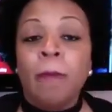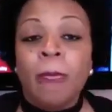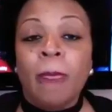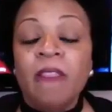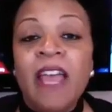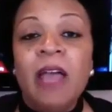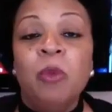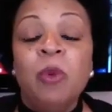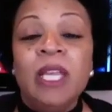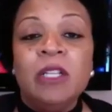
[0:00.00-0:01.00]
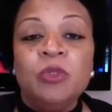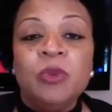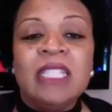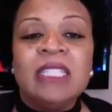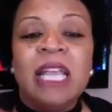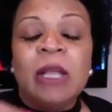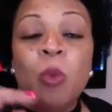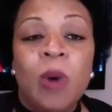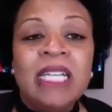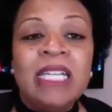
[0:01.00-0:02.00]
that we address, like,
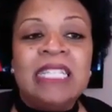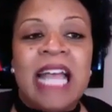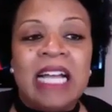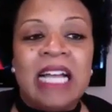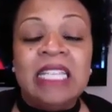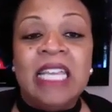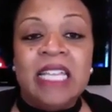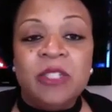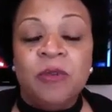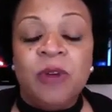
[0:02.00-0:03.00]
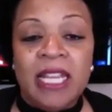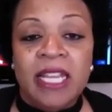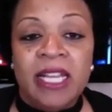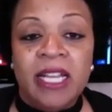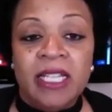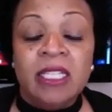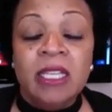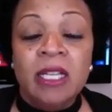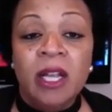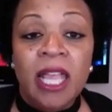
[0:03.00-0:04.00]
what exactly is frightening us?
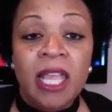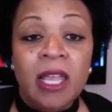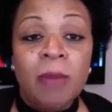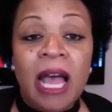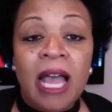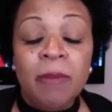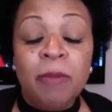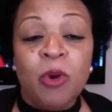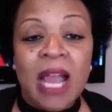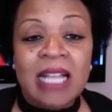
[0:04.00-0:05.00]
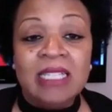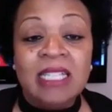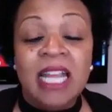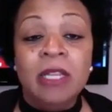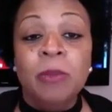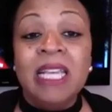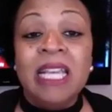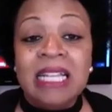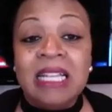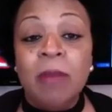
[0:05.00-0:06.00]
Am I procrastinating
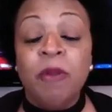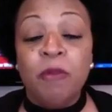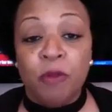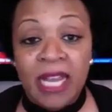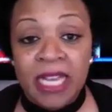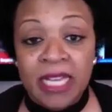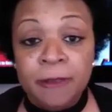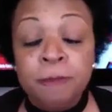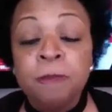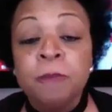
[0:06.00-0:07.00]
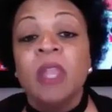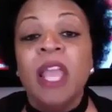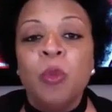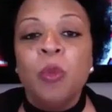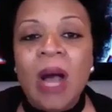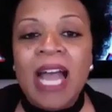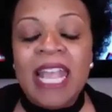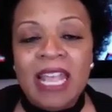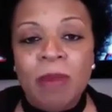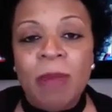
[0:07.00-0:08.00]
because I'm afraid? And why
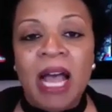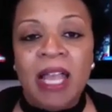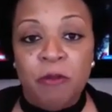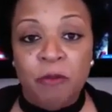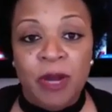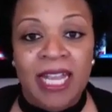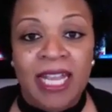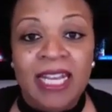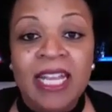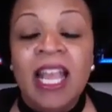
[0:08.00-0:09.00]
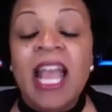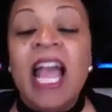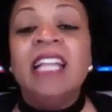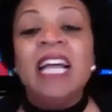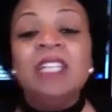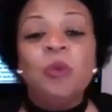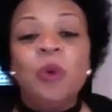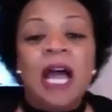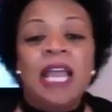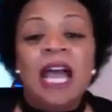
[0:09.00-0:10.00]
am I afraid? And that's
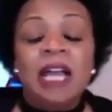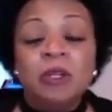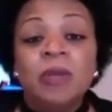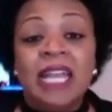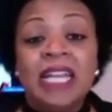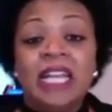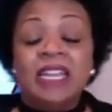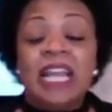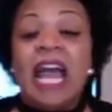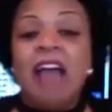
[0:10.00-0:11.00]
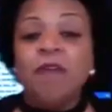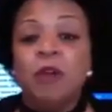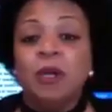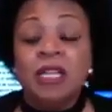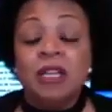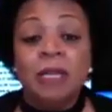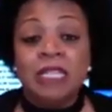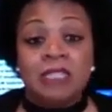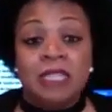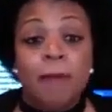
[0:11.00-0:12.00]
why I created the AfroEconomics,
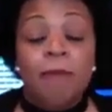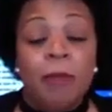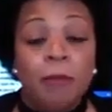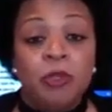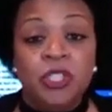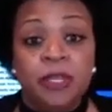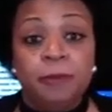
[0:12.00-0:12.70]
that membership,